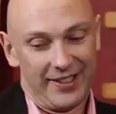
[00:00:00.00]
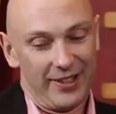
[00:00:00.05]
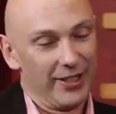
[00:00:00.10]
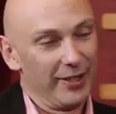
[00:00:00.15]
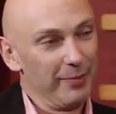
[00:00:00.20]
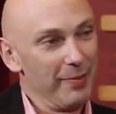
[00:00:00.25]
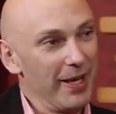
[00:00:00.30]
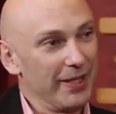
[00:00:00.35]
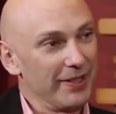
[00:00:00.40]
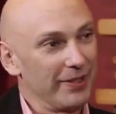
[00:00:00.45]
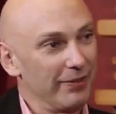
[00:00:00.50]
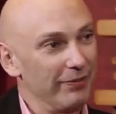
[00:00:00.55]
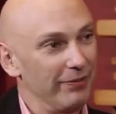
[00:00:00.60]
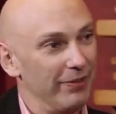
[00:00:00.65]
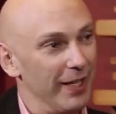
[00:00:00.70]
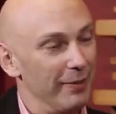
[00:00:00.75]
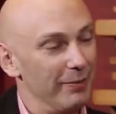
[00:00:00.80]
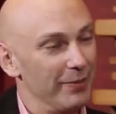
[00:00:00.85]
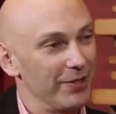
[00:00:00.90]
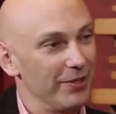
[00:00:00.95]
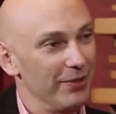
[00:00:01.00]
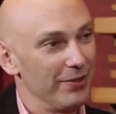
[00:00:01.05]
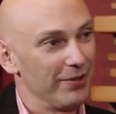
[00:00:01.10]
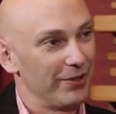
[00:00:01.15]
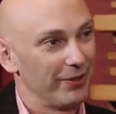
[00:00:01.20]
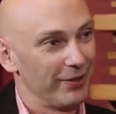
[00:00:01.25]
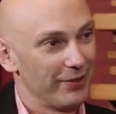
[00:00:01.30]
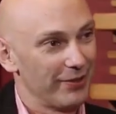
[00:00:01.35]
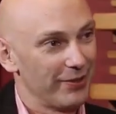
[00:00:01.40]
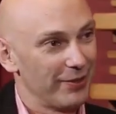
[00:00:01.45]
then all the Mexican
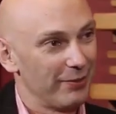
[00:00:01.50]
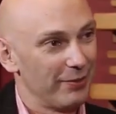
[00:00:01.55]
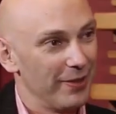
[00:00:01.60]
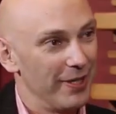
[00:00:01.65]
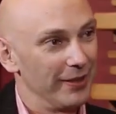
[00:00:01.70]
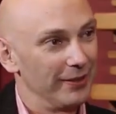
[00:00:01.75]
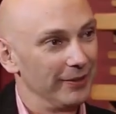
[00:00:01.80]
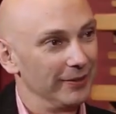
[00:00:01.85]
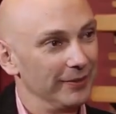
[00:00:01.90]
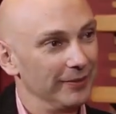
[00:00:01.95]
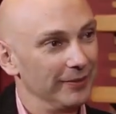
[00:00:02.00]
pharmaceuticals as well.